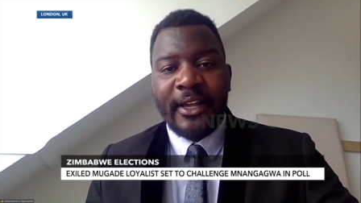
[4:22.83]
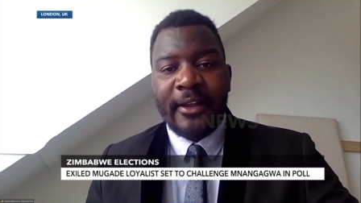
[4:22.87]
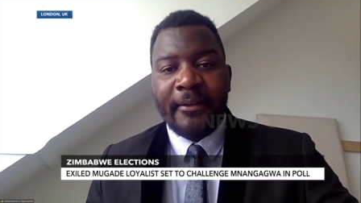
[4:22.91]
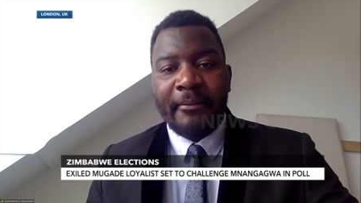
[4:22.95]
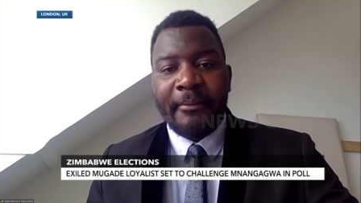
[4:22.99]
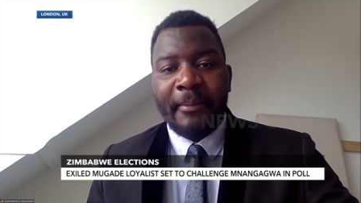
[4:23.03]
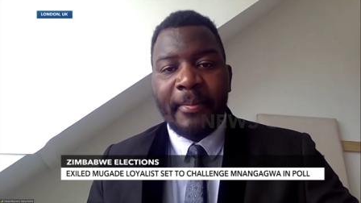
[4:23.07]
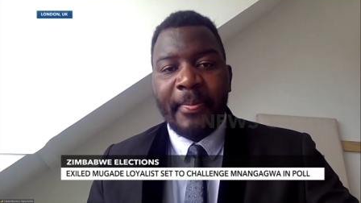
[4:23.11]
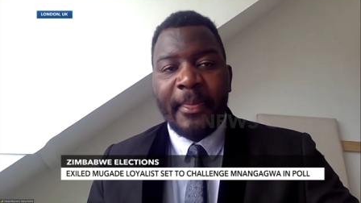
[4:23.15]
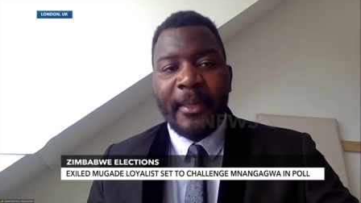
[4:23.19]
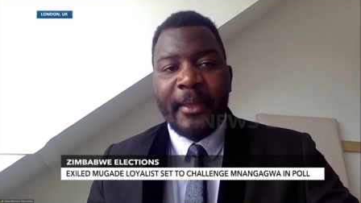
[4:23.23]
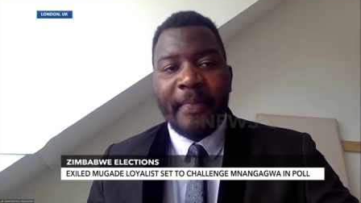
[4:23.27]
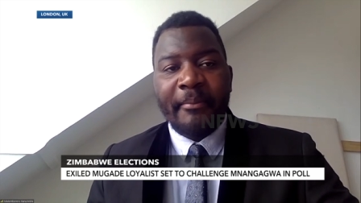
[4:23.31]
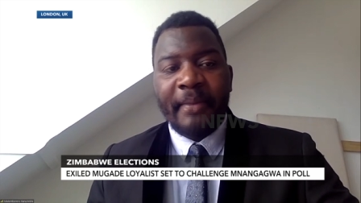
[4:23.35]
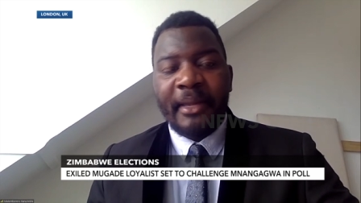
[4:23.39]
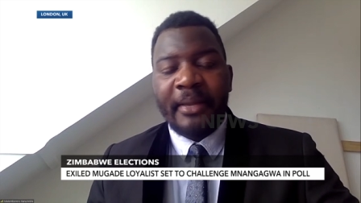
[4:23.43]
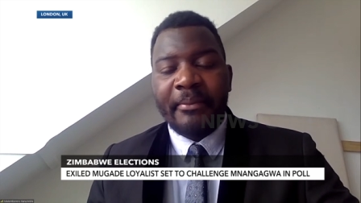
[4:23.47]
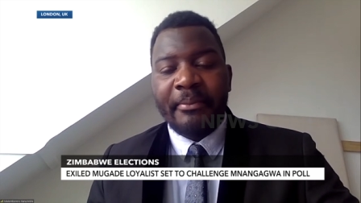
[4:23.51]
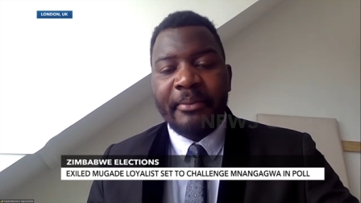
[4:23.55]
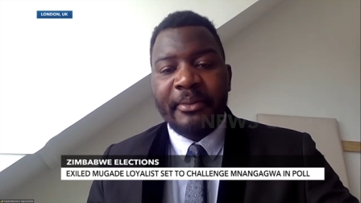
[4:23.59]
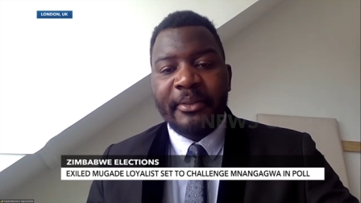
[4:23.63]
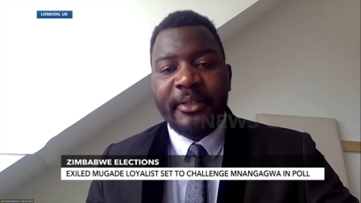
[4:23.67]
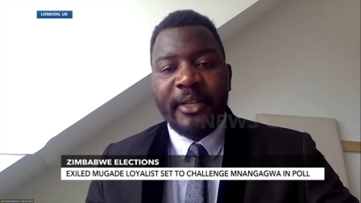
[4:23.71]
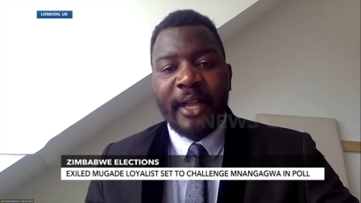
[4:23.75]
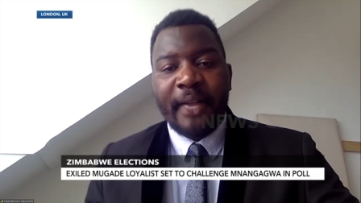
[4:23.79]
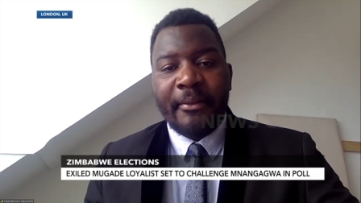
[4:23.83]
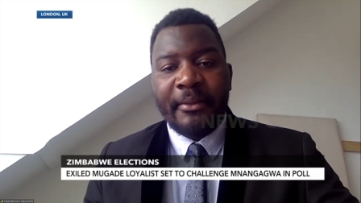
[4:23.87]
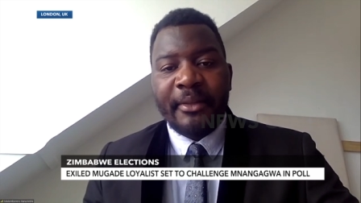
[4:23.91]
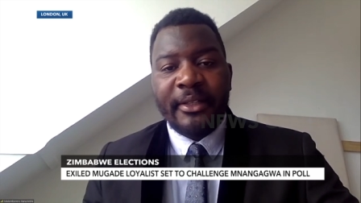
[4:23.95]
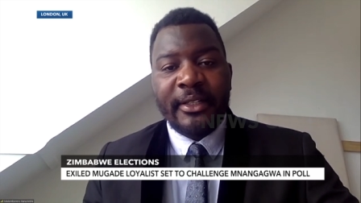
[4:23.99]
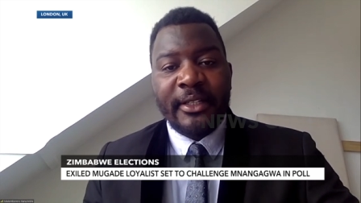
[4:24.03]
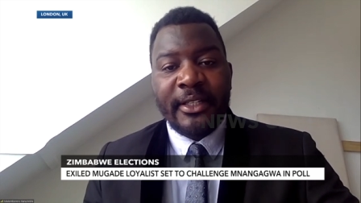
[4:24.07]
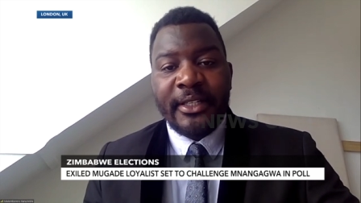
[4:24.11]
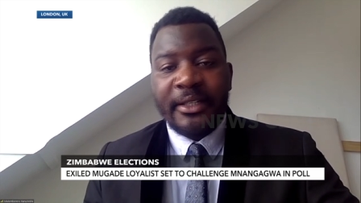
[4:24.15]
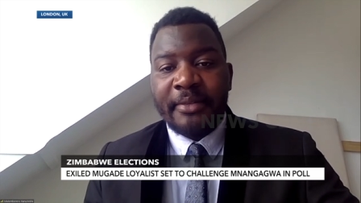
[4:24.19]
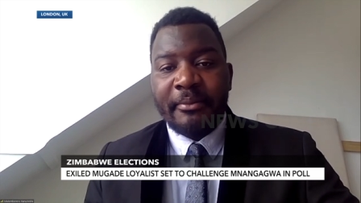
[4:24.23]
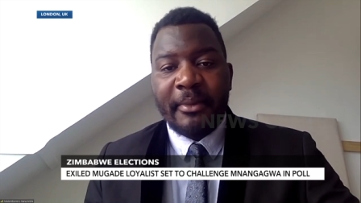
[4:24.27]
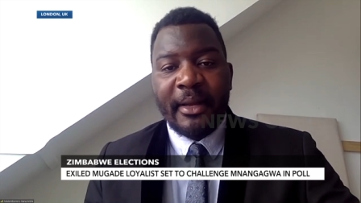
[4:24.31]
Uh, maybe
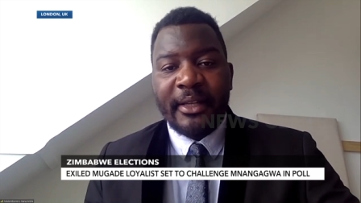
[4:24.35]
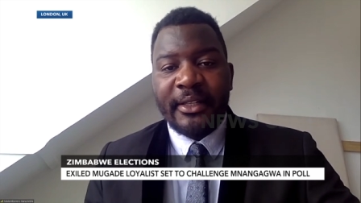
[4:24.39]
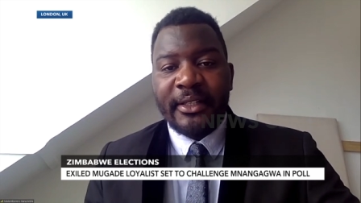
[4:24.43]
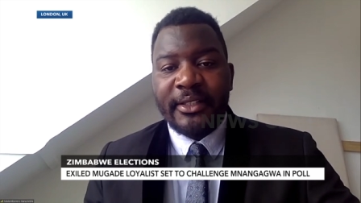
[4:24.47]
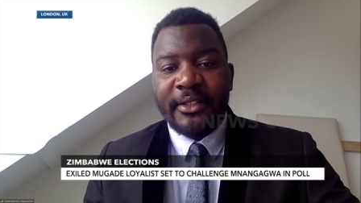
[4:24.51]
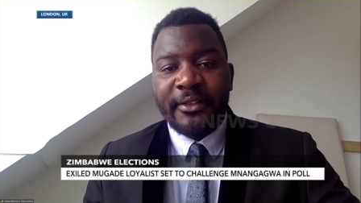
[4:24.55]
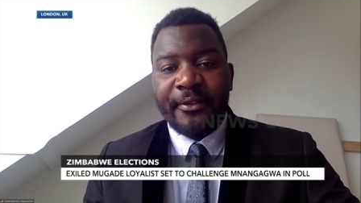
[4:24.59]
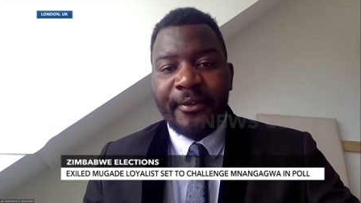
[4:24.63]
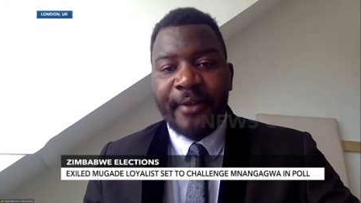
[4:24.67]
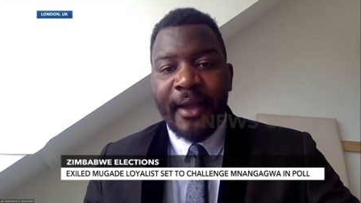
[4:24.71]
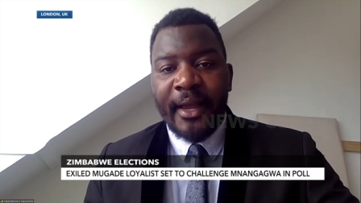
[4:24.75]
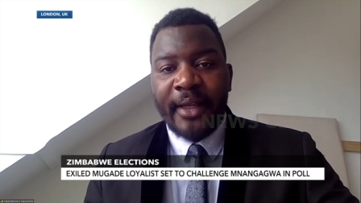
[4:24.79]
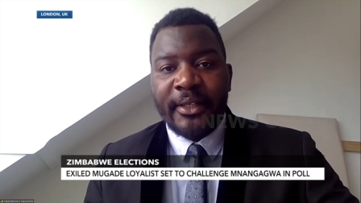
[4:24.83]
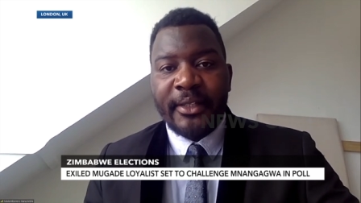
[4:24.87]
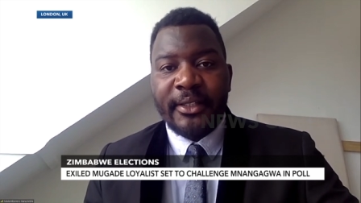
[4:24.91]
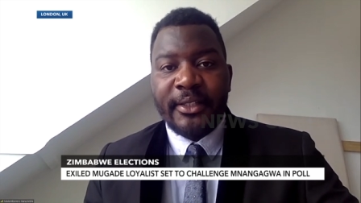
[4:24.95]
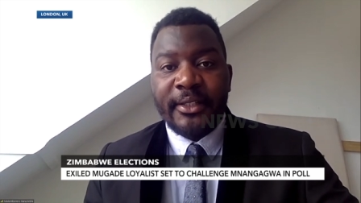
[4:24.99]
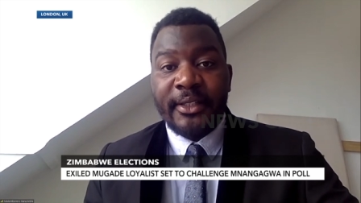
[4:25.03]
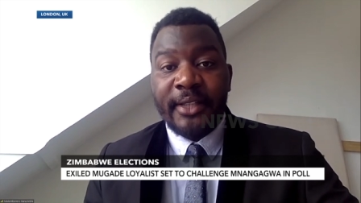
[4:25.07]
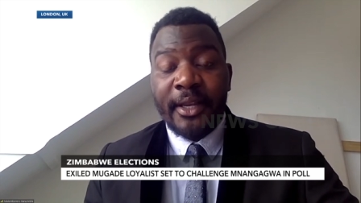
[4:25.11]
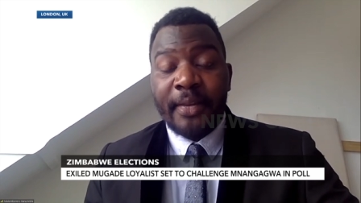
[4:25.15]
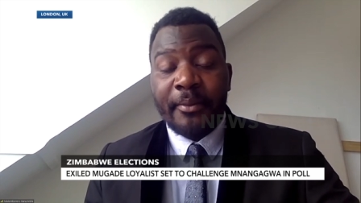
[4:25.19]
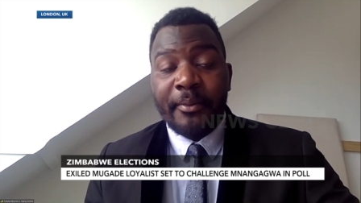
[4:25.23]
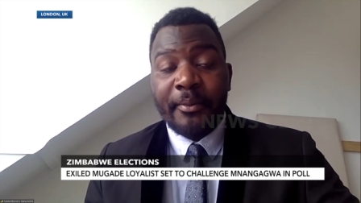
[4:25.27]
coming in might divide